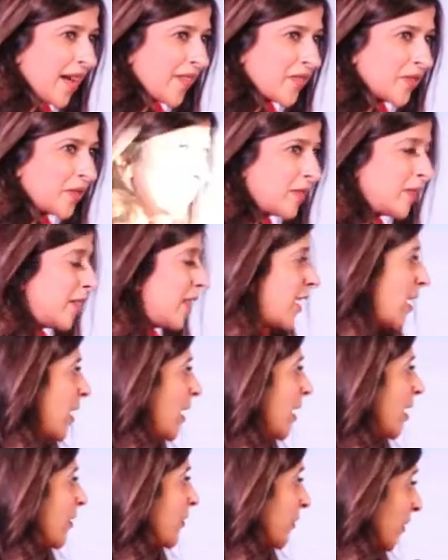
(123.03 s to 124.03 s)
other
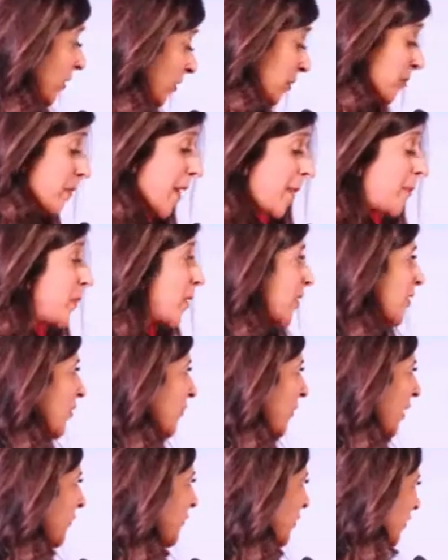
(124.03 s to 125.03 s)
uh, members
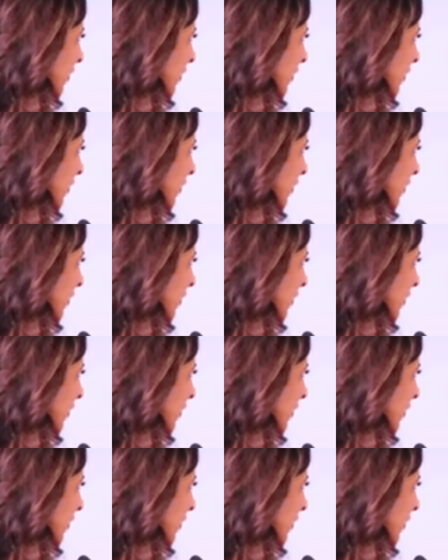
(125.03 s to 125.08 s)
of our